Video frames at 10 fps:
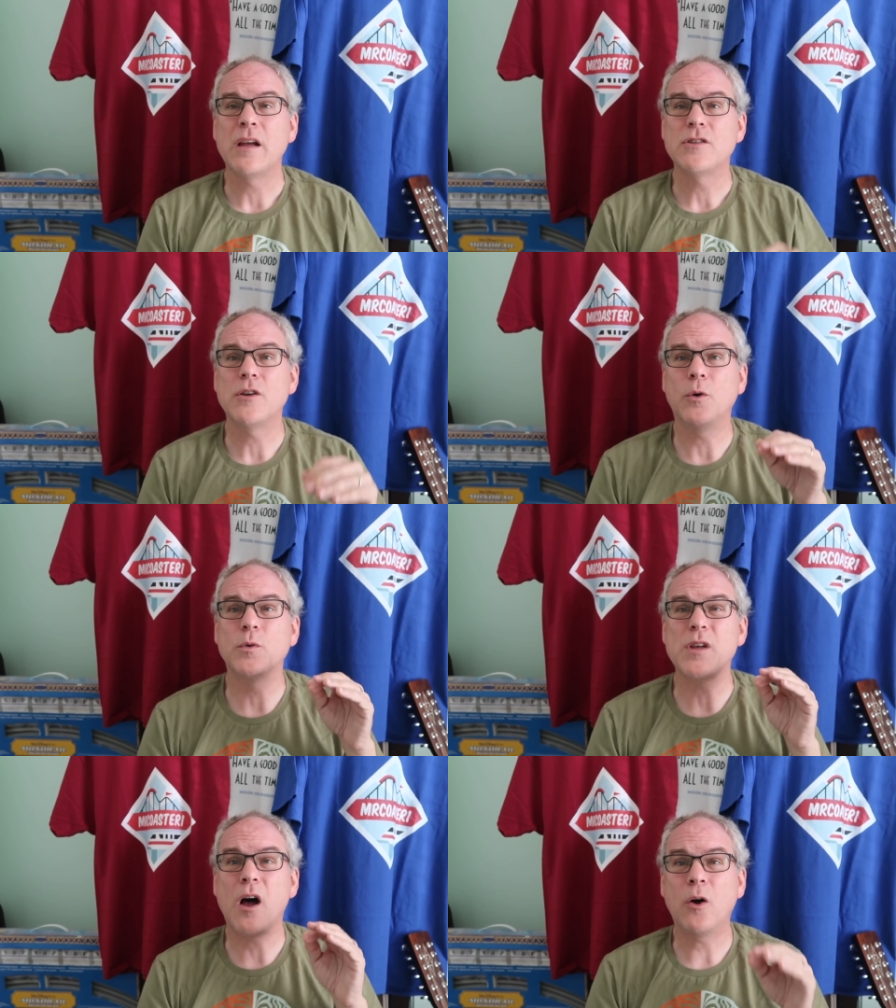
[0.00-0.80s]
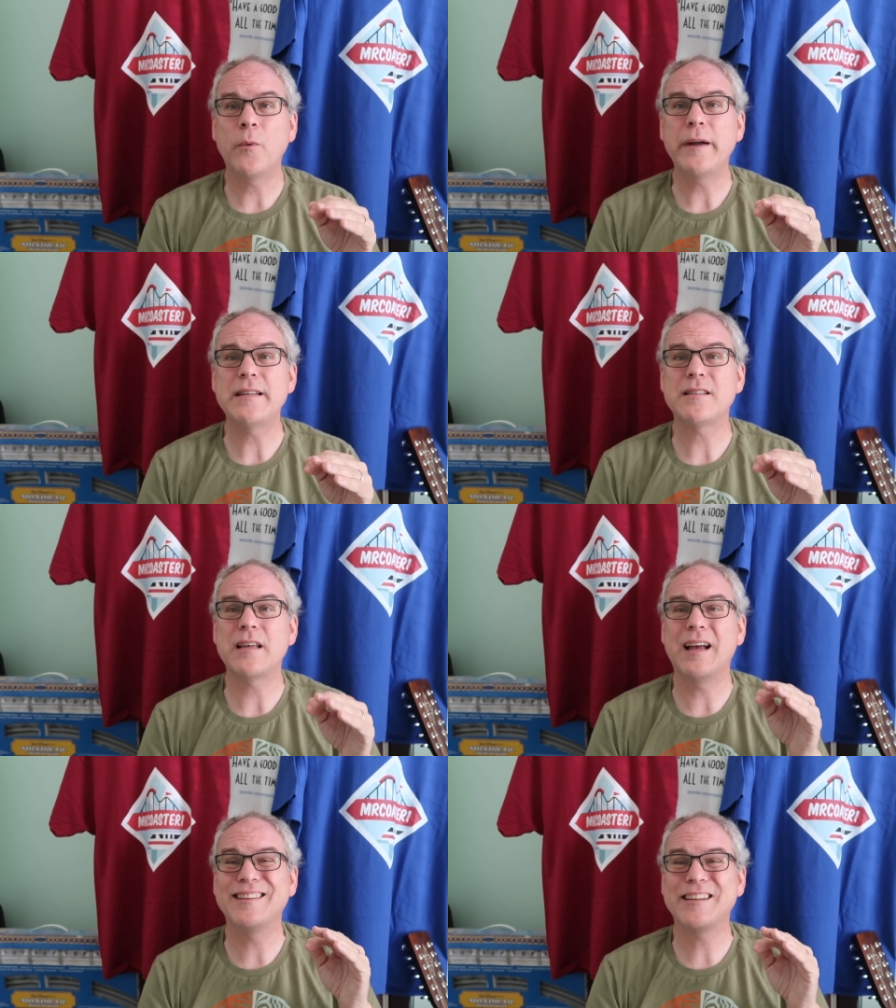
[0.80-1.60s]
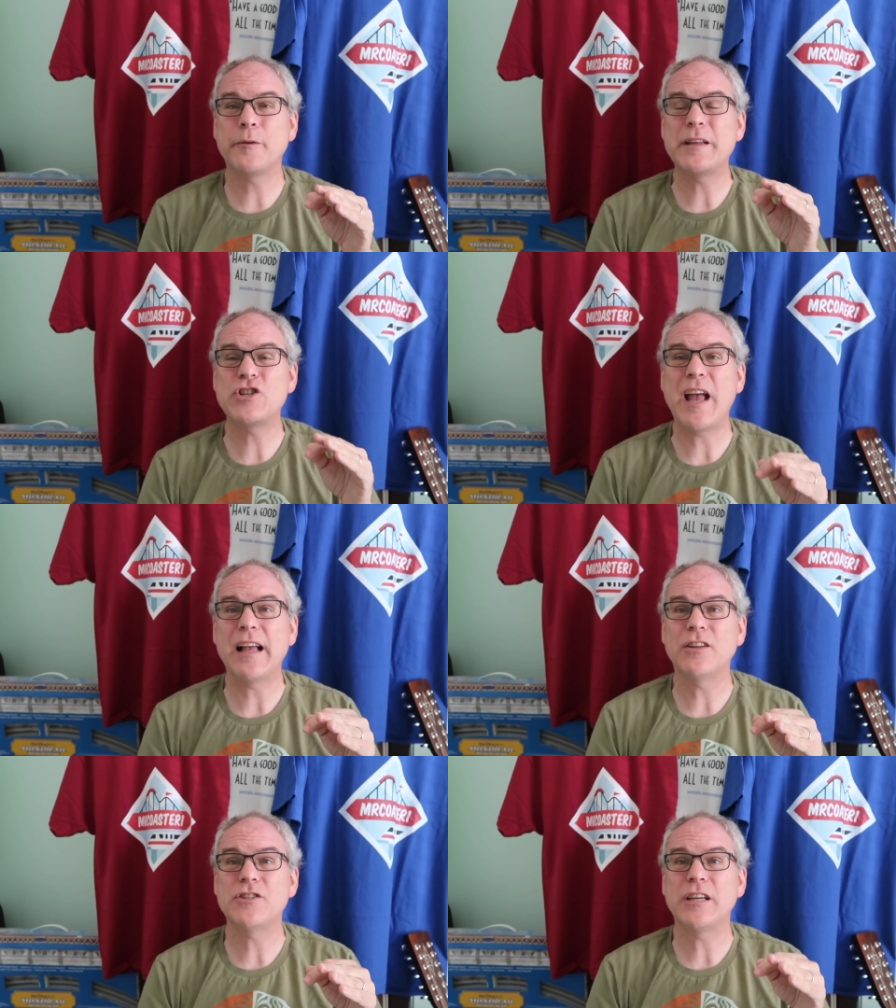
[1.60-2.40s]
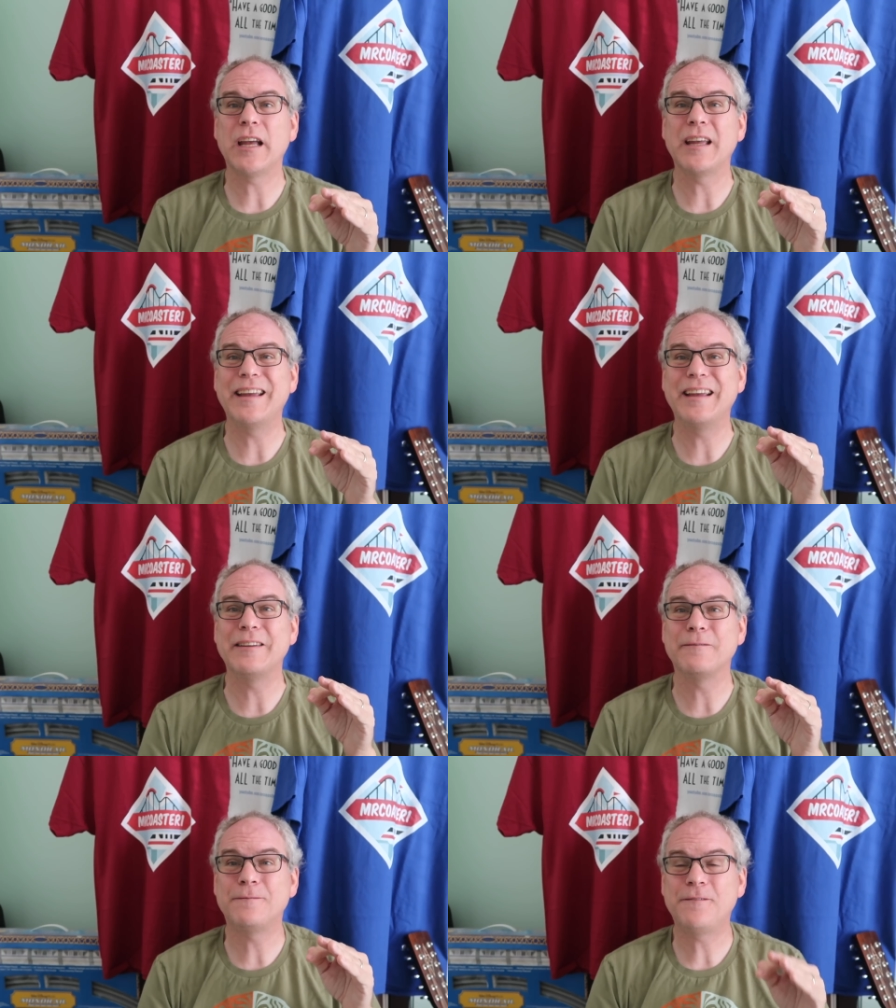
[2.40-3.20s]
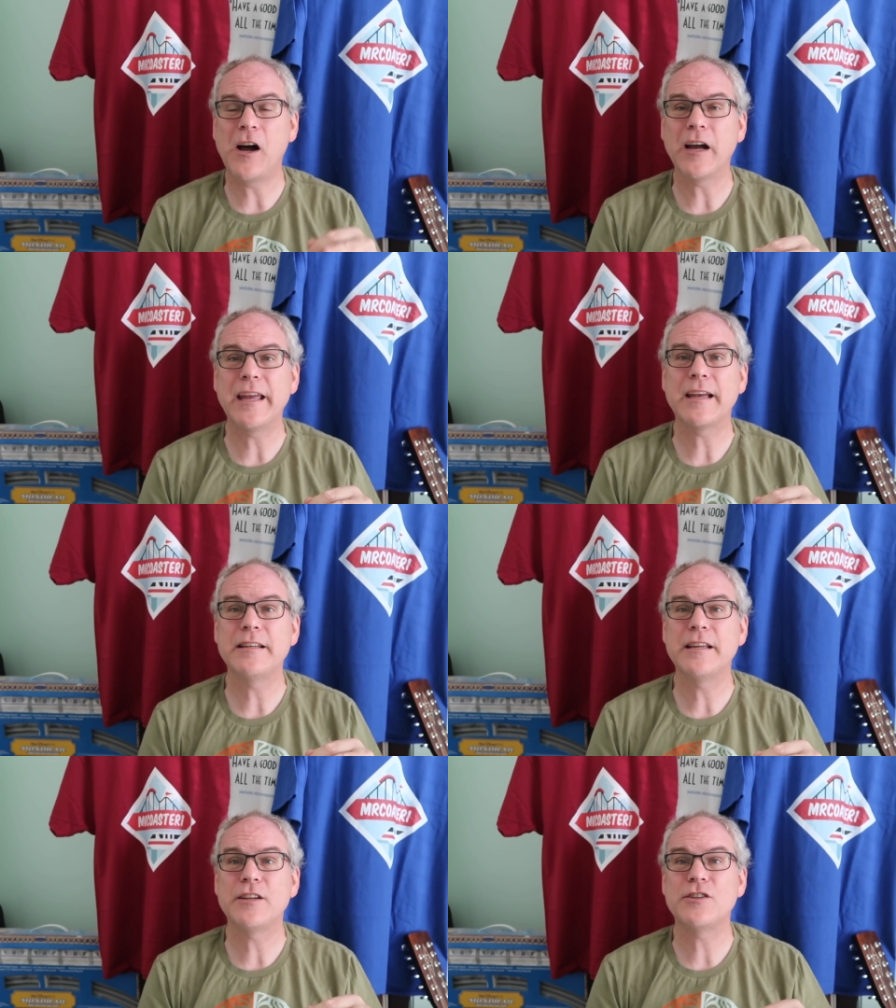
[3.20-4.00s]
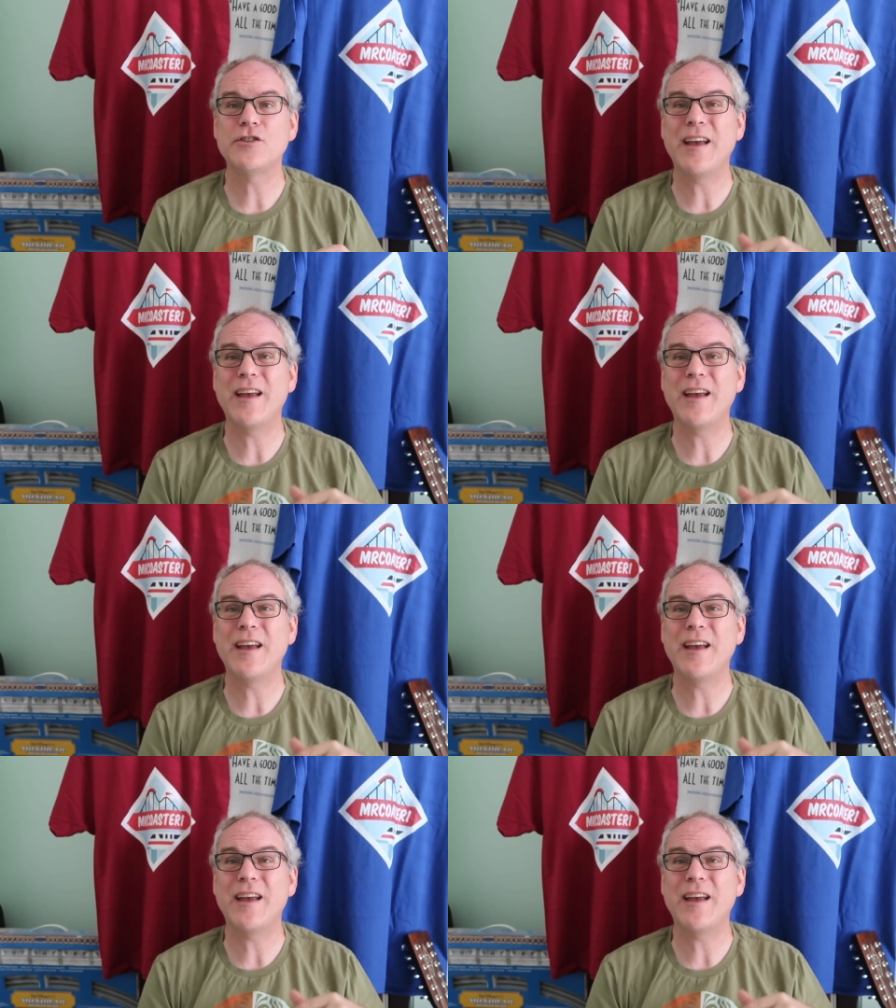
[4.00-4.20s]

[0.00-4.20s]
So it's always a little bit challenging in foggy conditions.